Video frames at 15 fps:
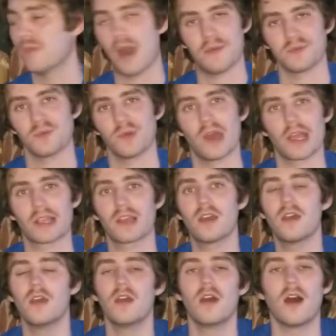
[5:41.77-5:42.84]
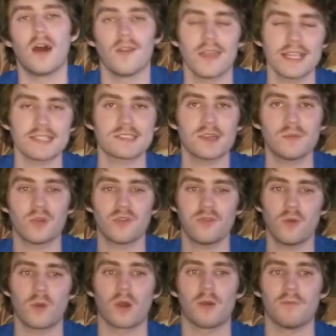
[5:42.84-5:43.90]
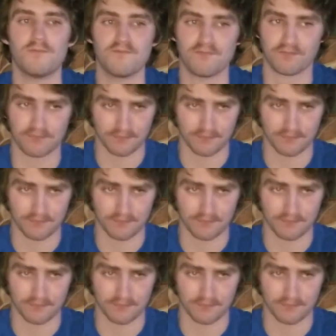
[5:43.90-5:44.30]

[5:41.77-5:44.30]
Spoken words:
Mom's back. Like I said before,